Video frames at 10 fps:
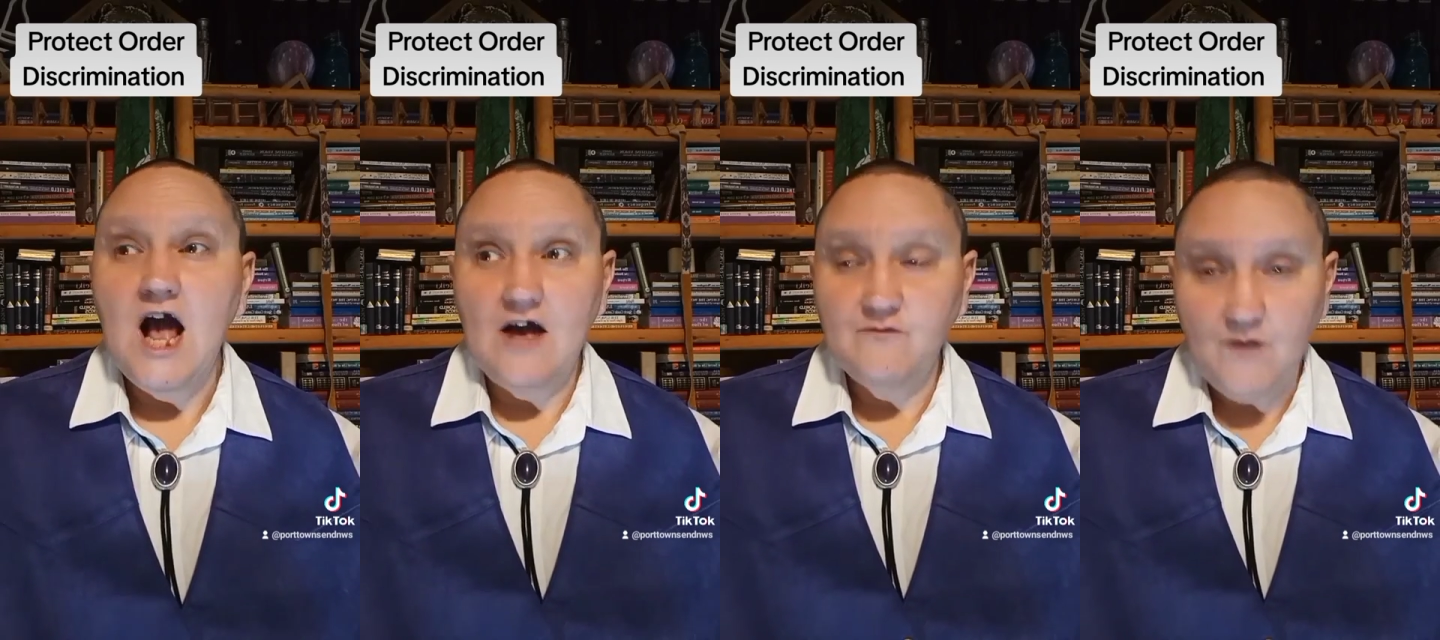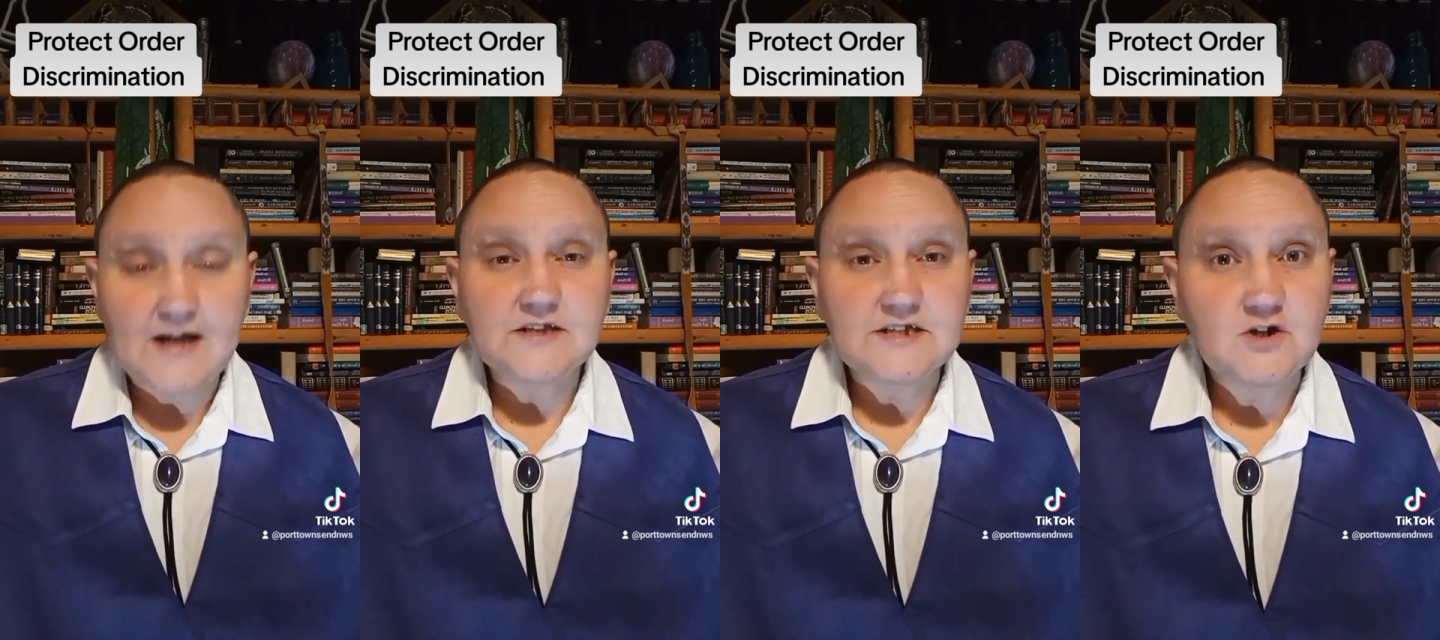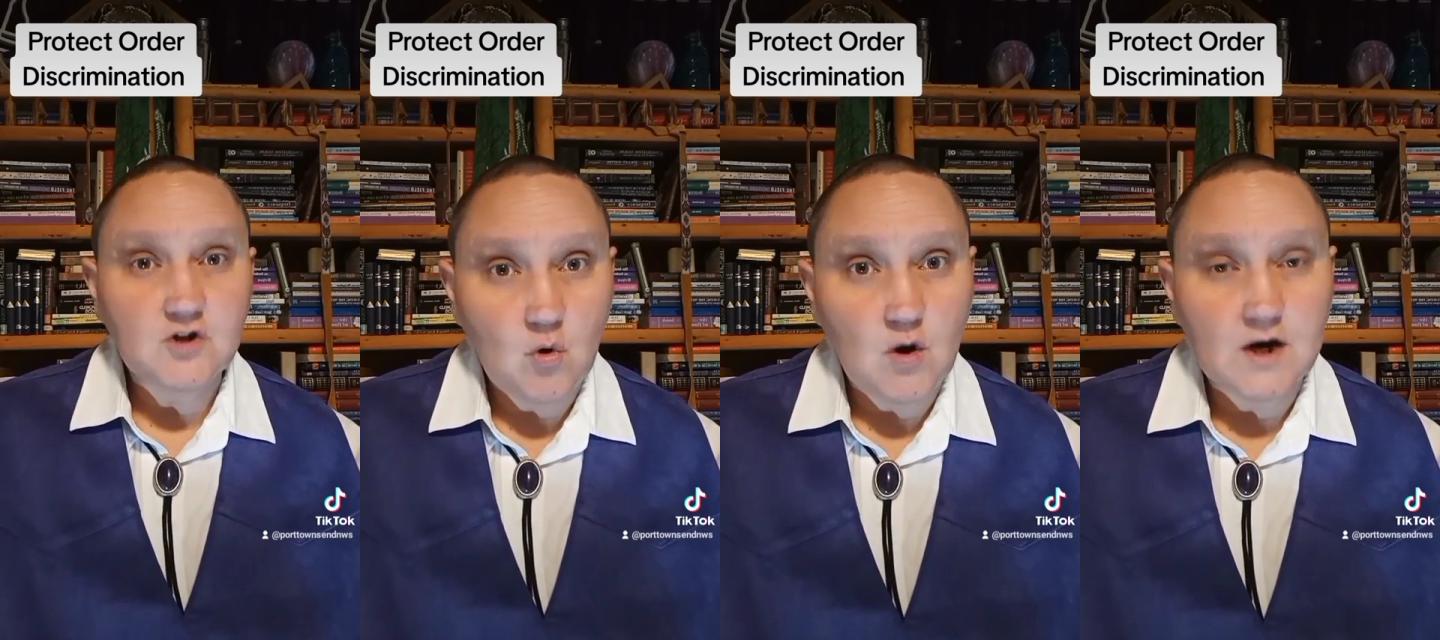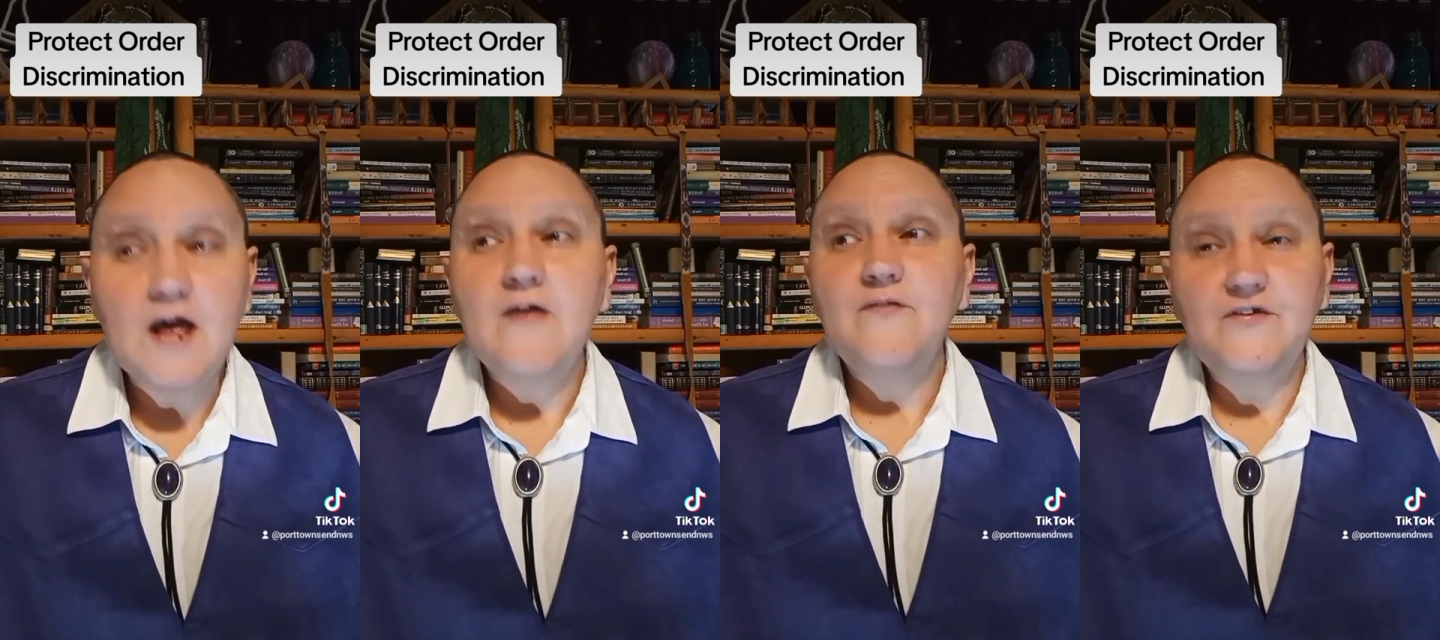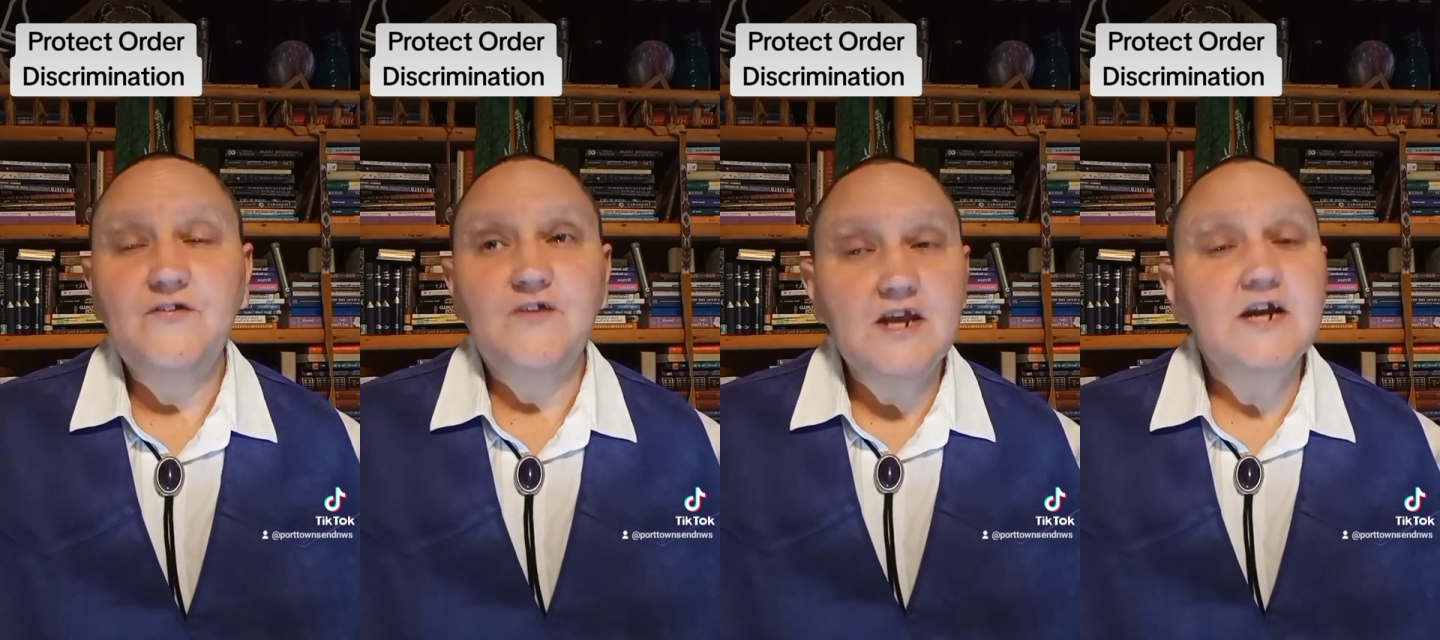I filed in her court. This
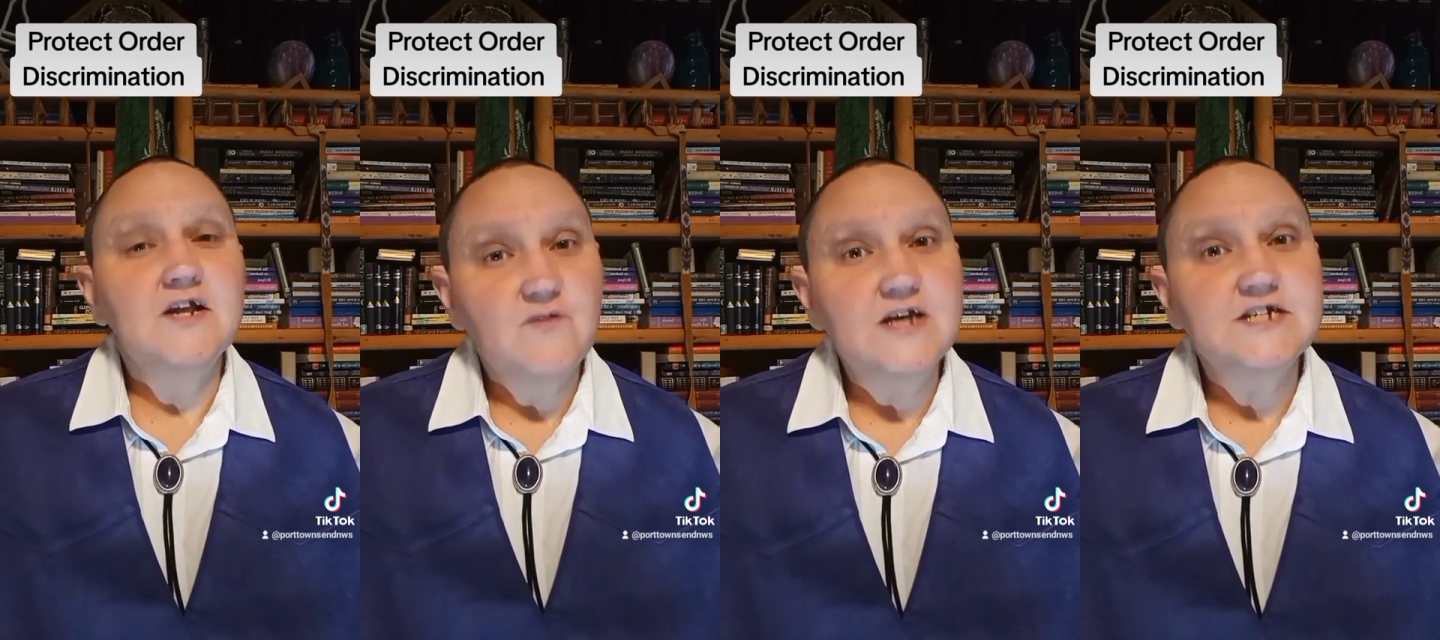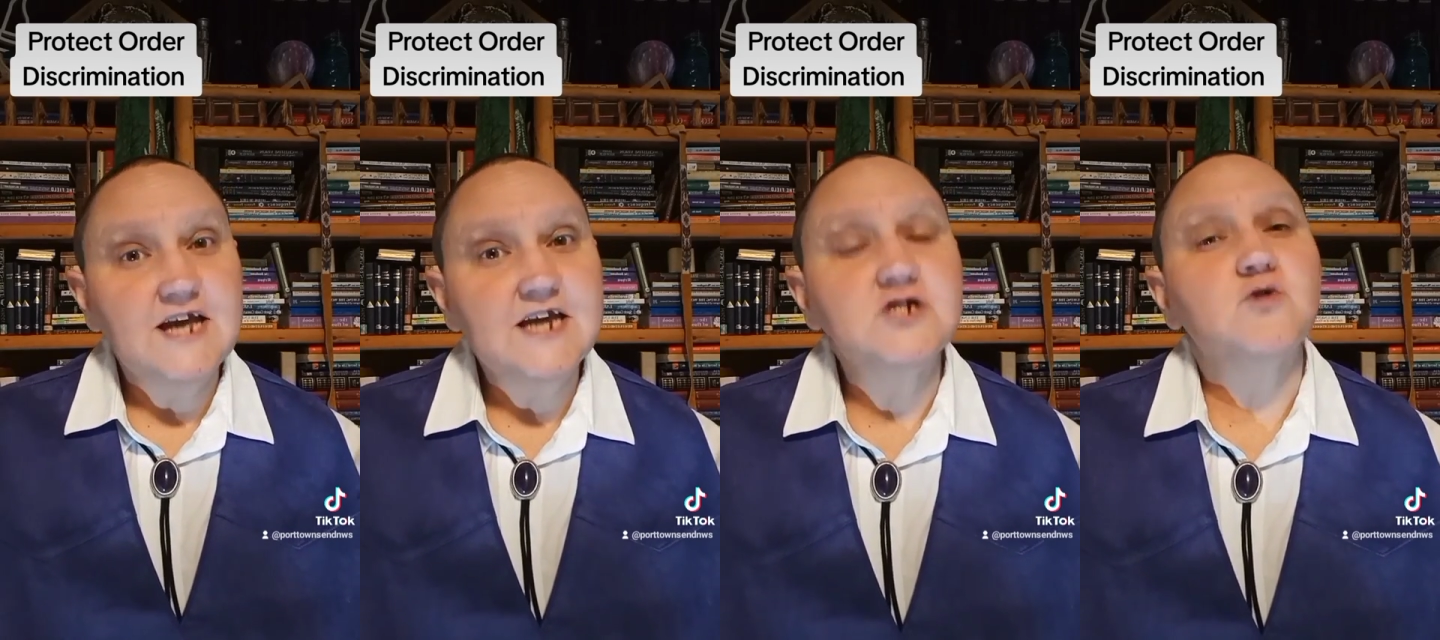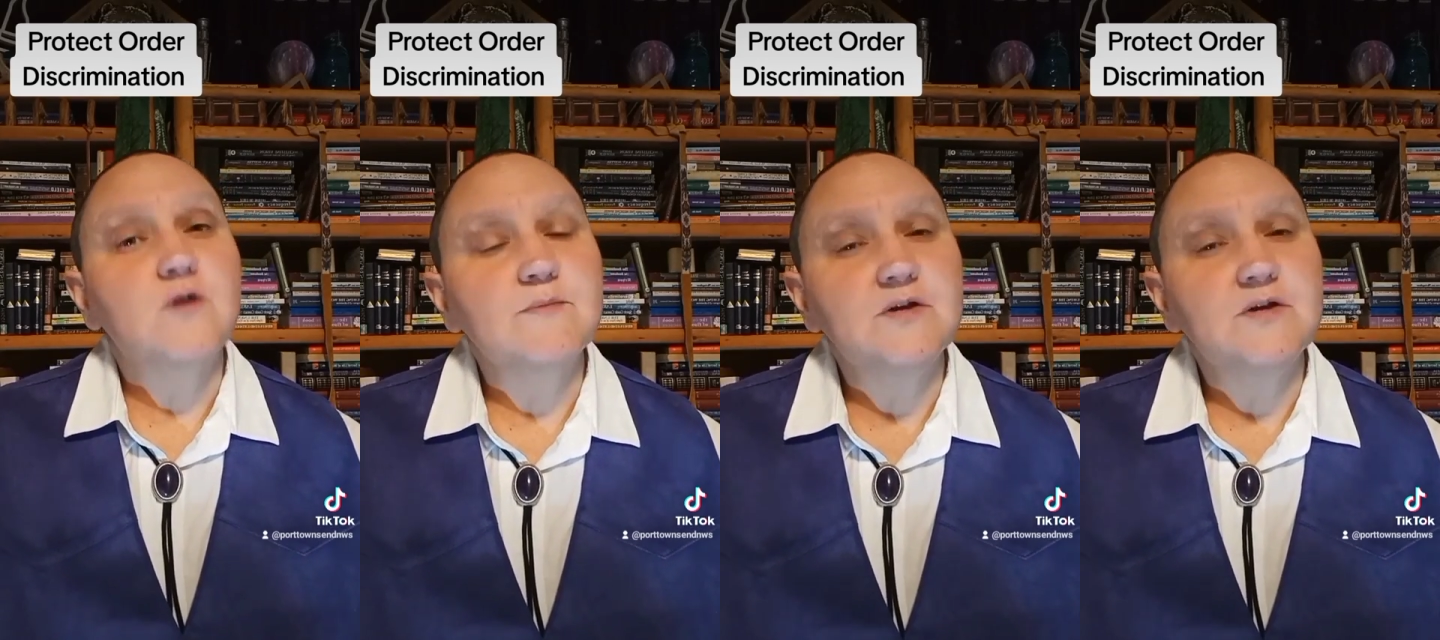is in an investigation, a criminal